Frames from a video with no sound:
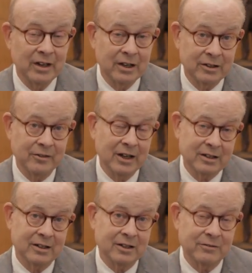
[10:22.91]
And in
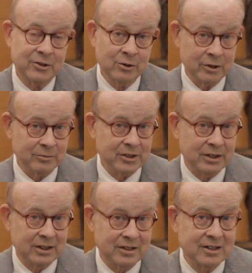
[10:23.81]
that kind of
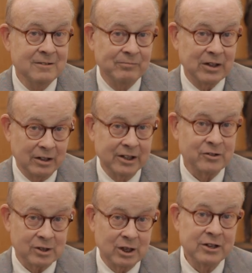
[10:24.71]
circumstance,
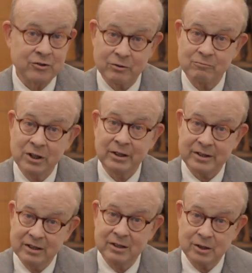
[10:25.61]
legislation
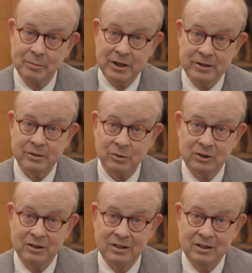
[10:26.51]
really is possible.